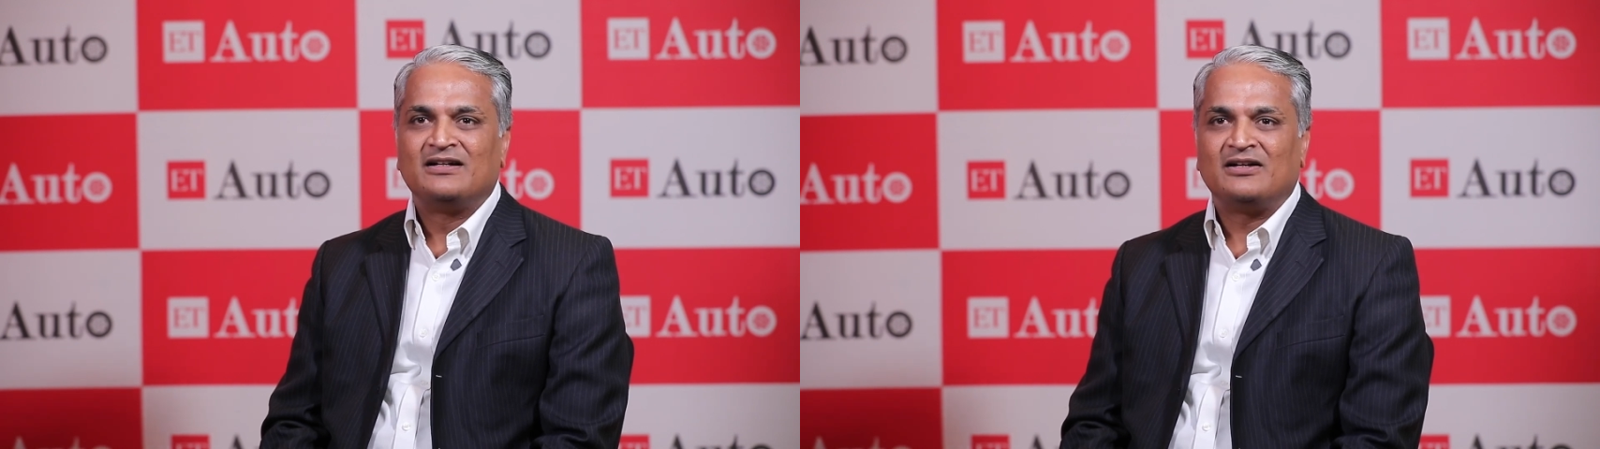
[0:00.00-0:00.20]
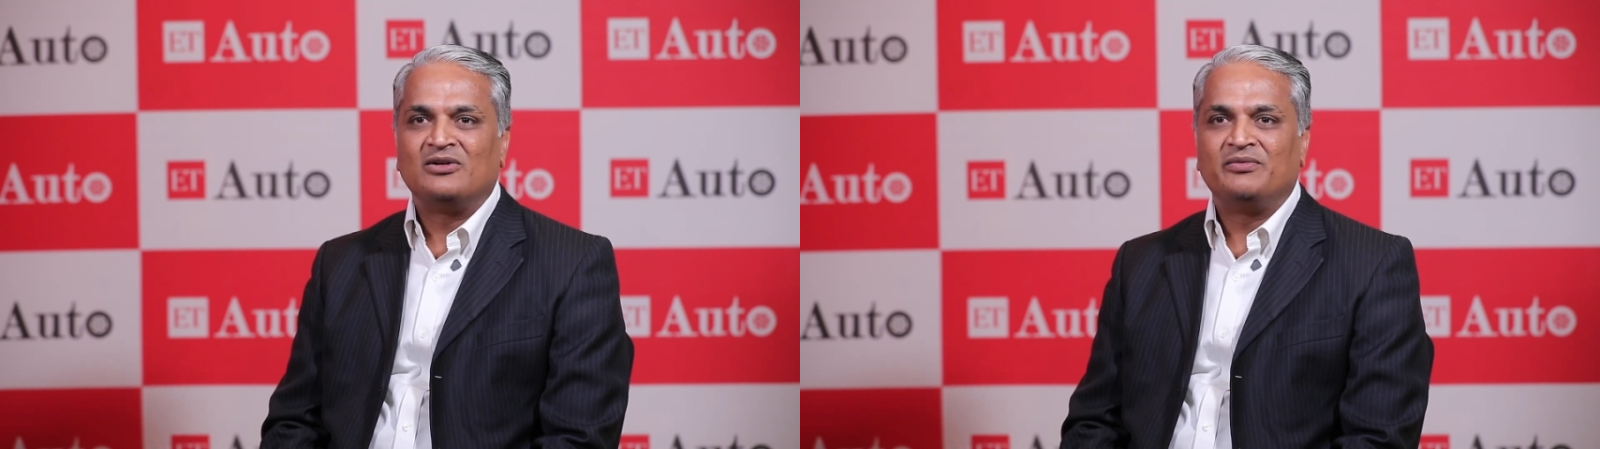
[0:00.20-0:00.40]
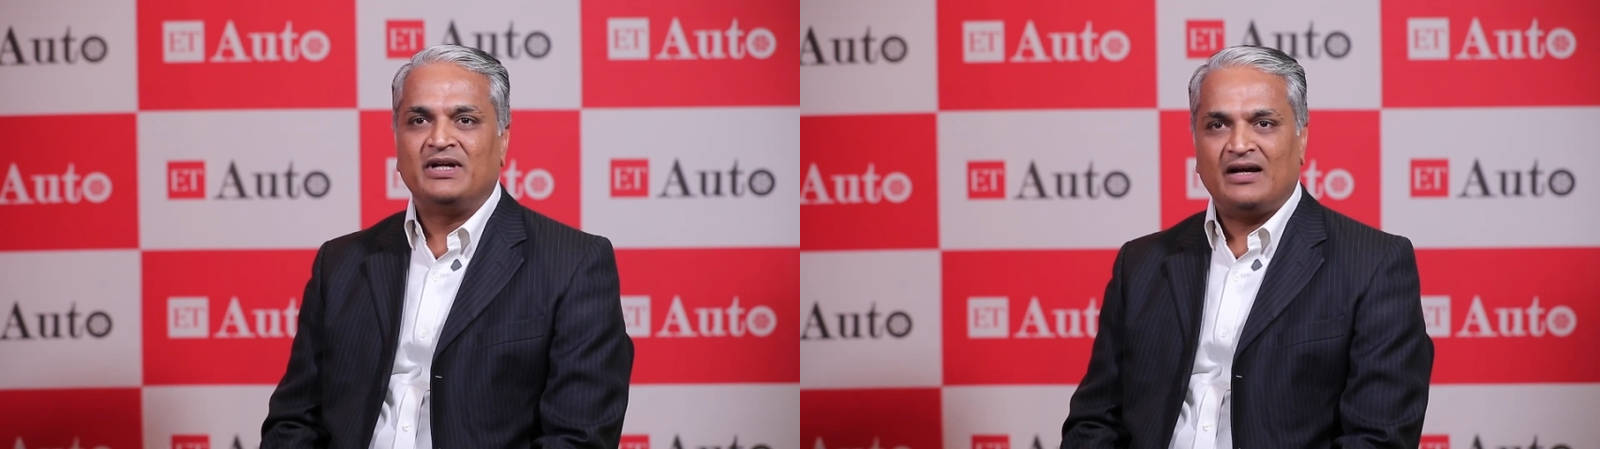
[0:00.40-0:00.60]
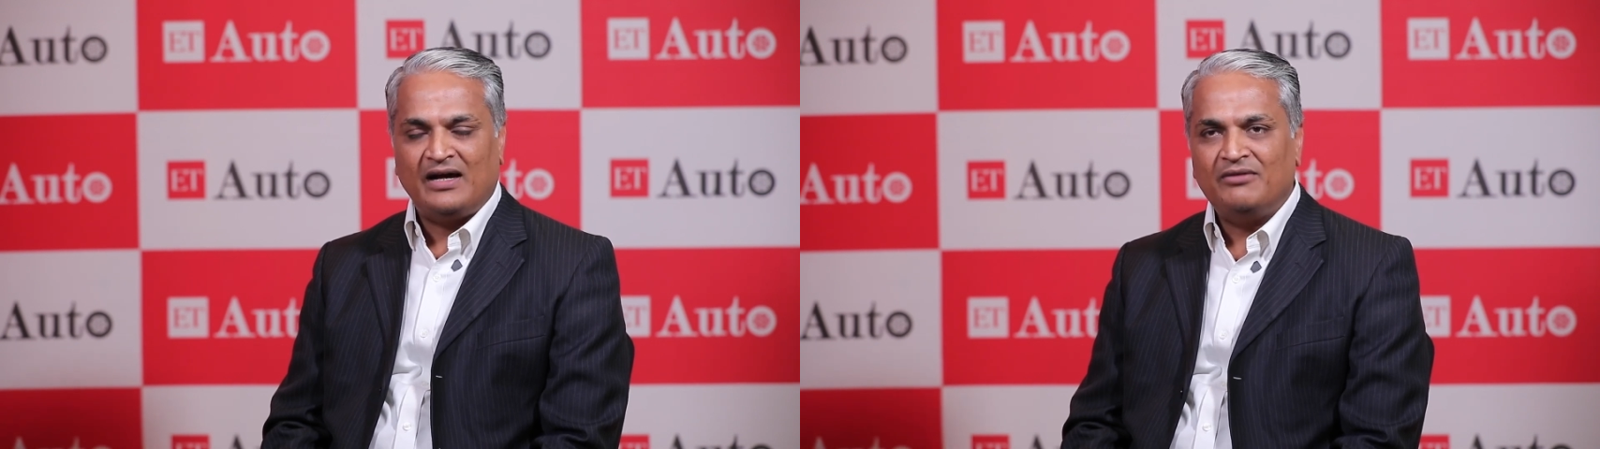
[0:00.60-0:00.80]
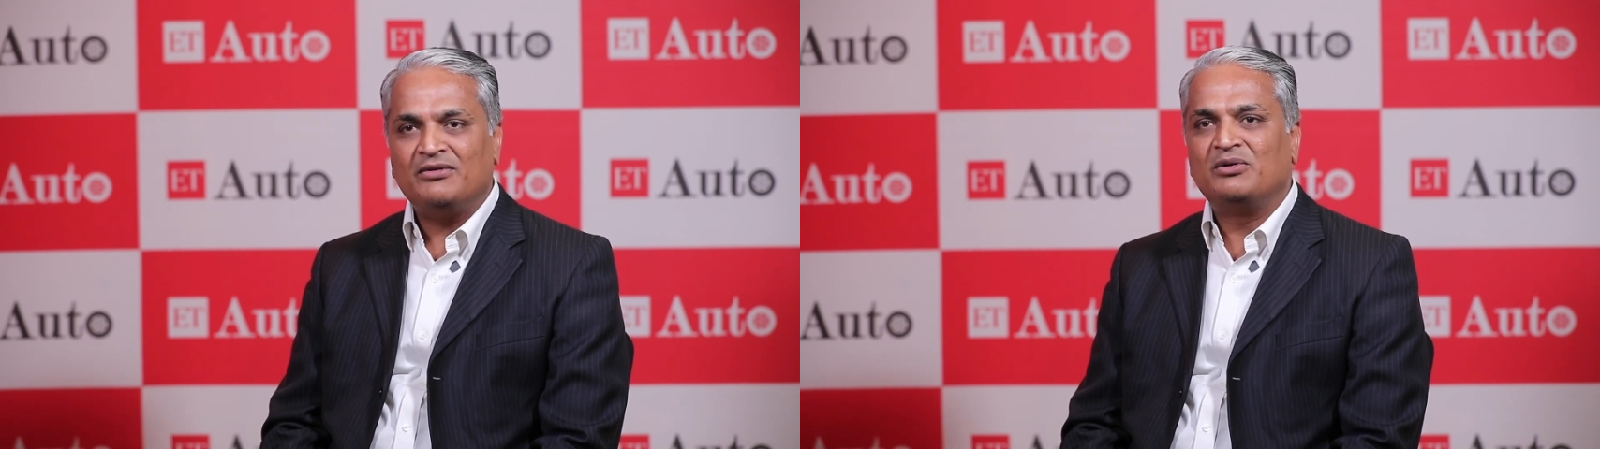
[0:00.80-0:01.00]
we
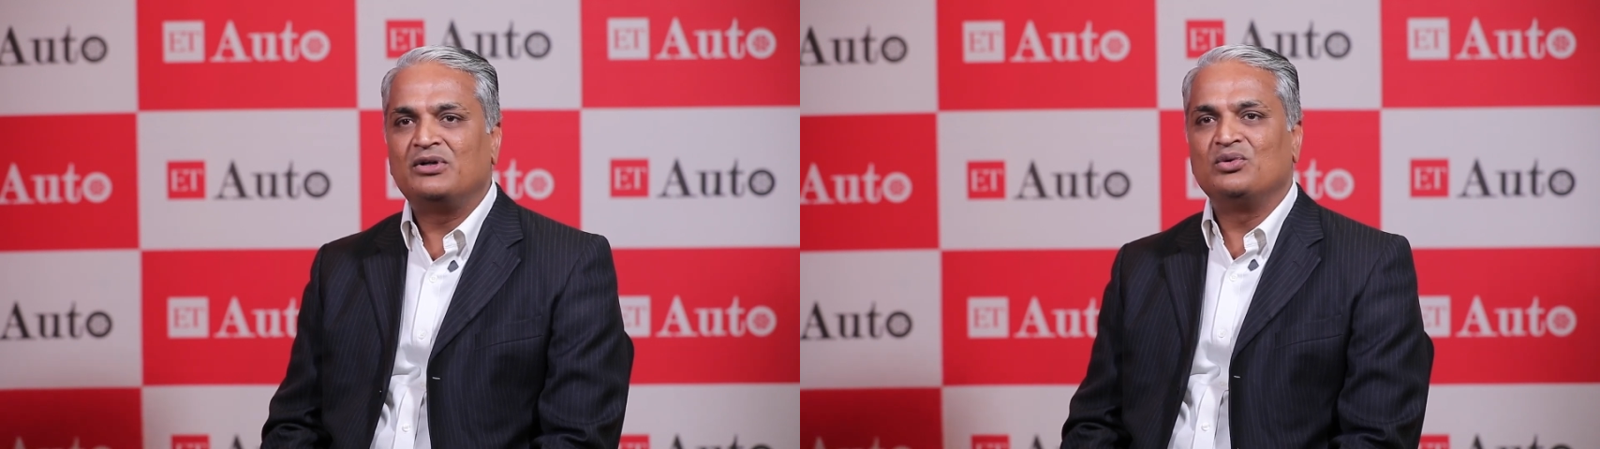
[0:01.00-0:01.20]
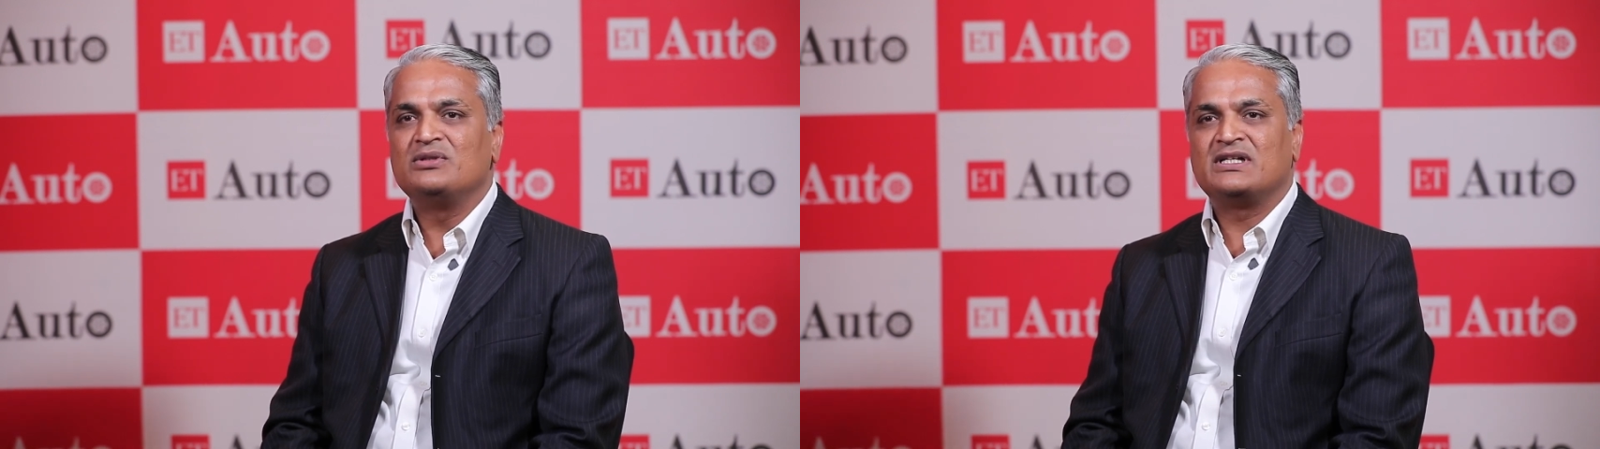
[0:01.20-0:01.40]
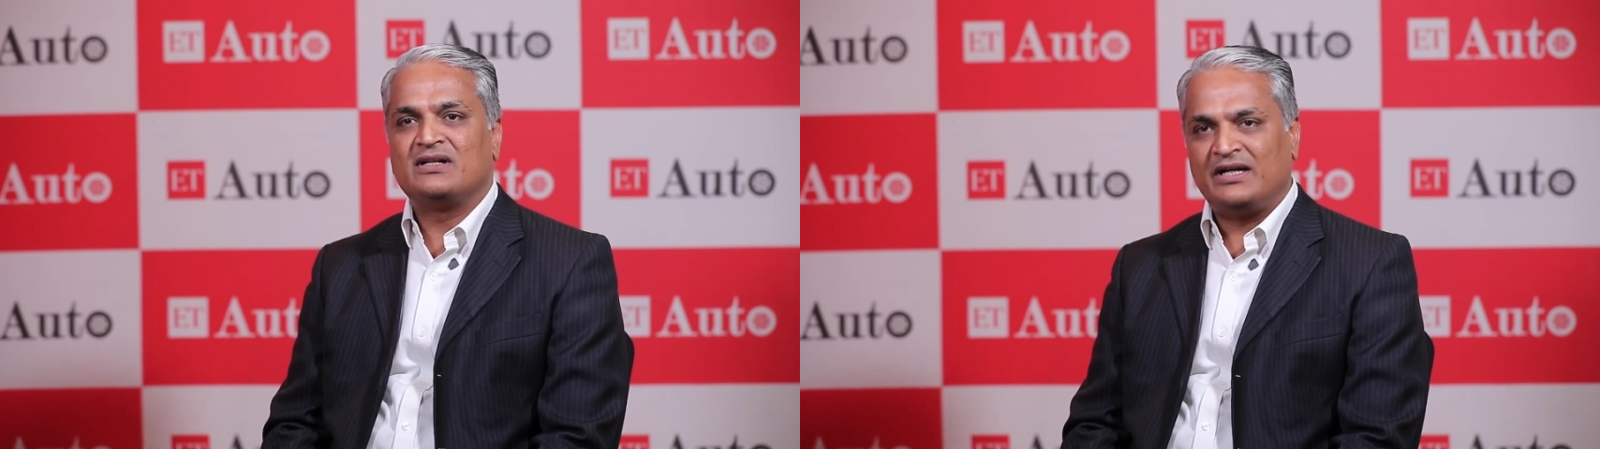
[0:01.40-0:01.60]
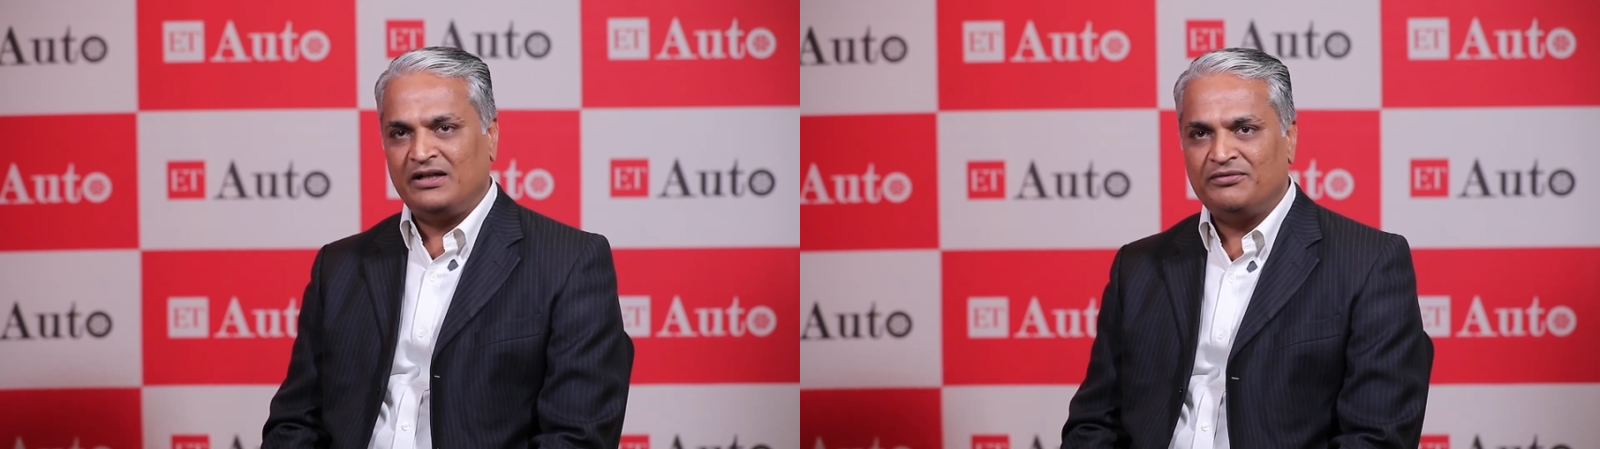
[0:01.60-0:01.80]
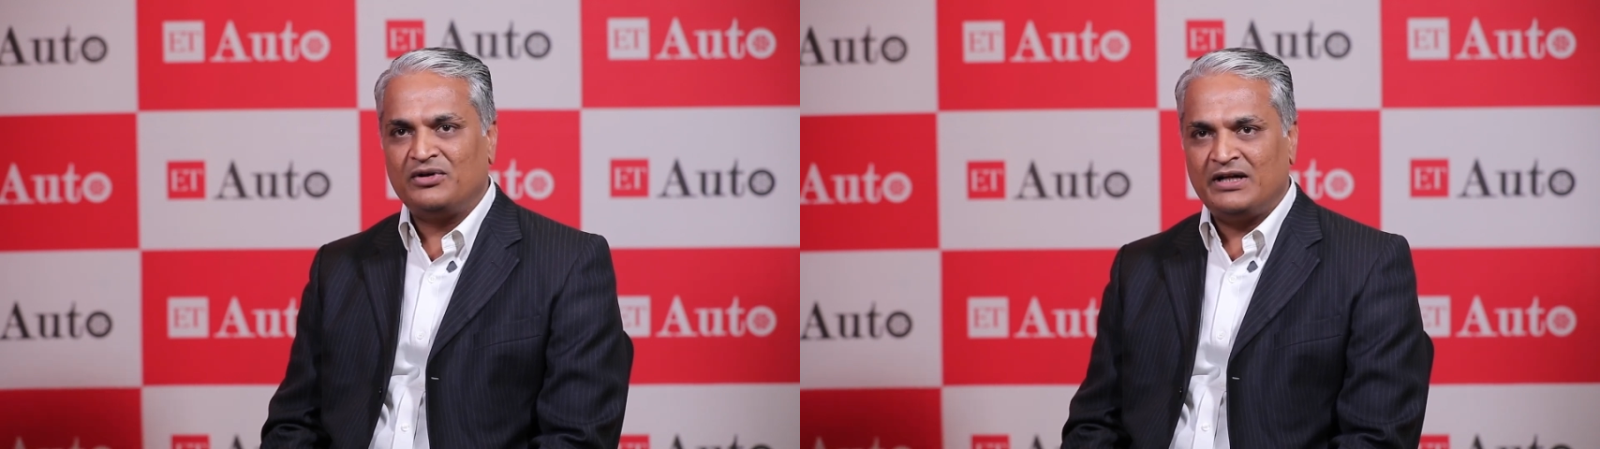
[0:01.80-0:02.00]
have our tool chain
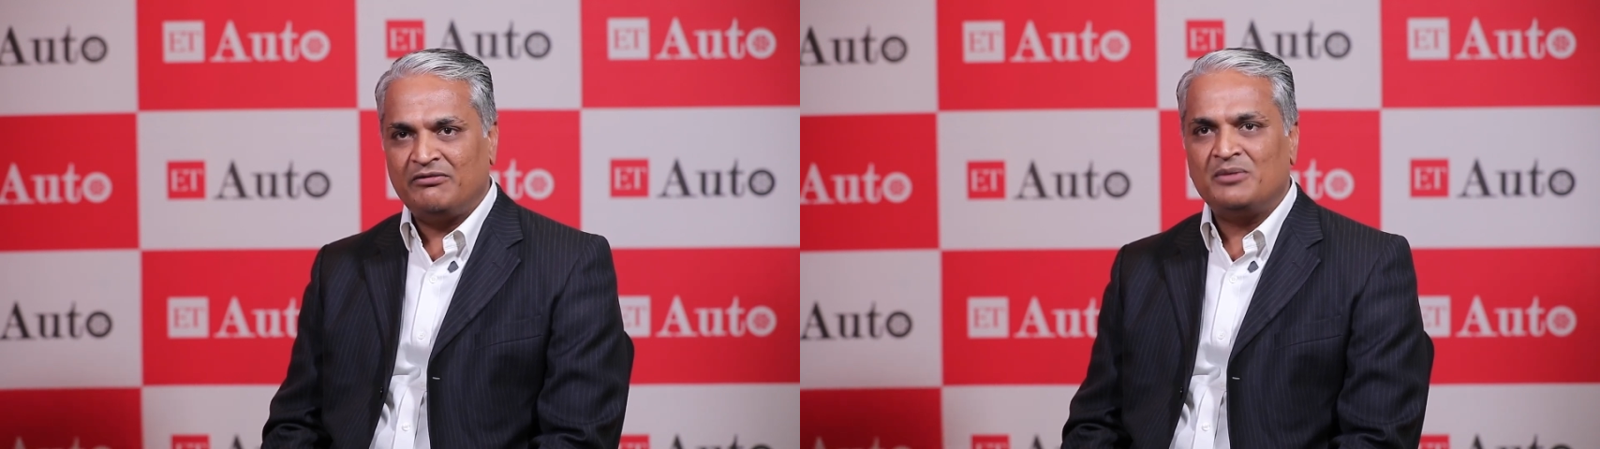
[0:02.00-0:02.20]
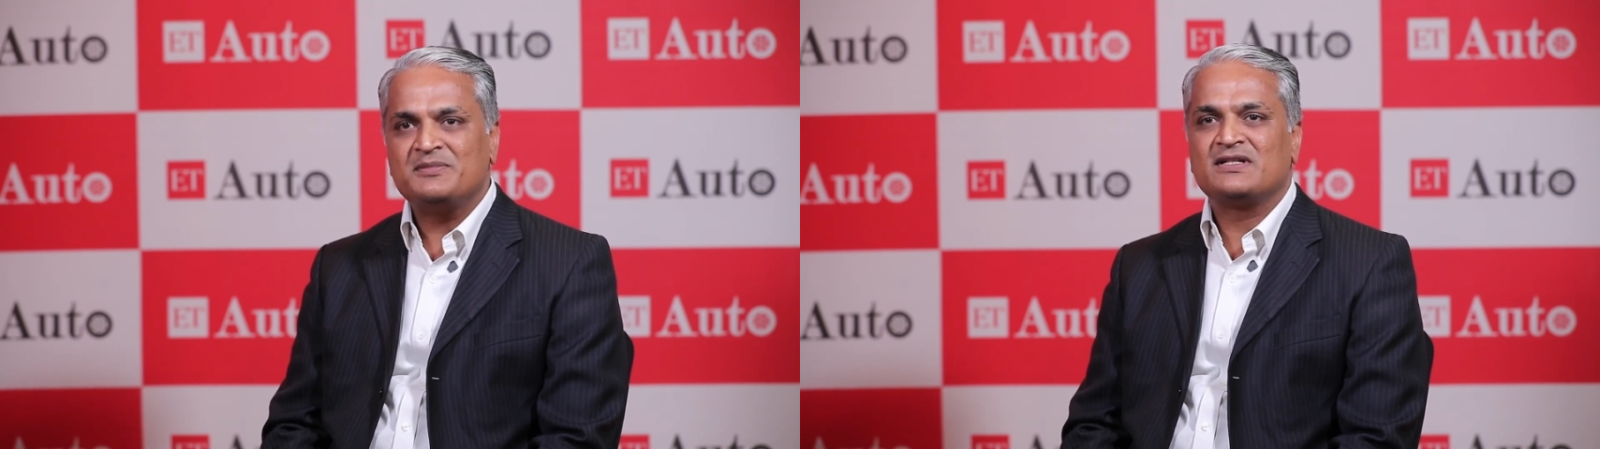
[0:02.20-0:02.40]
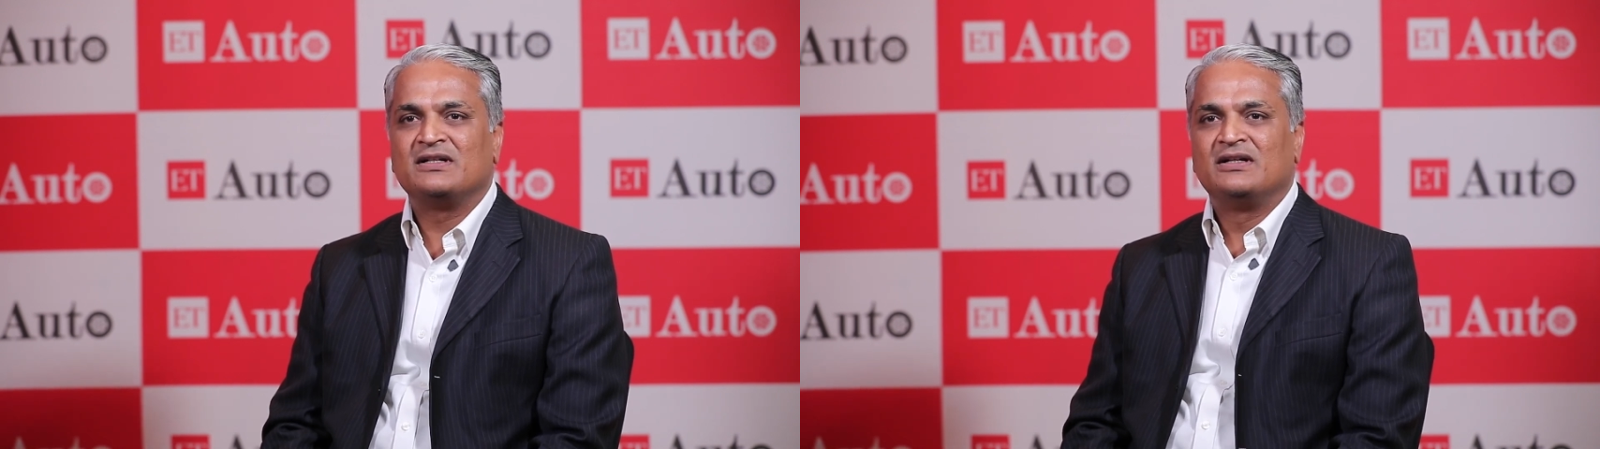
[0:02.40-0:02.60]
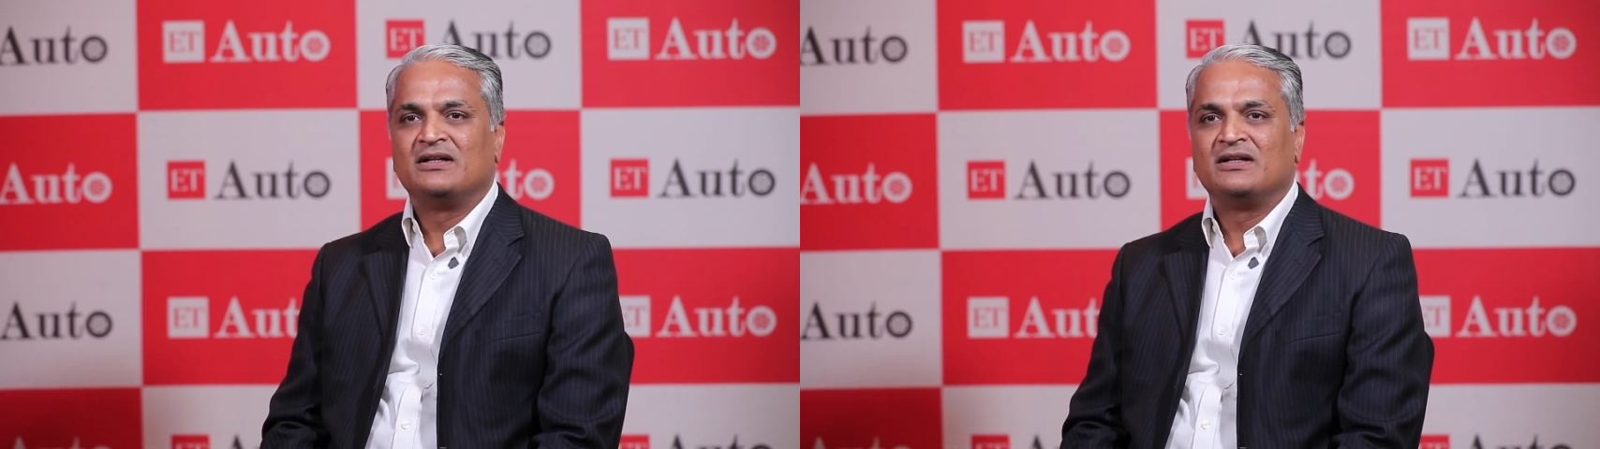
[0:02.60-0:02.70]
ready for DevOps.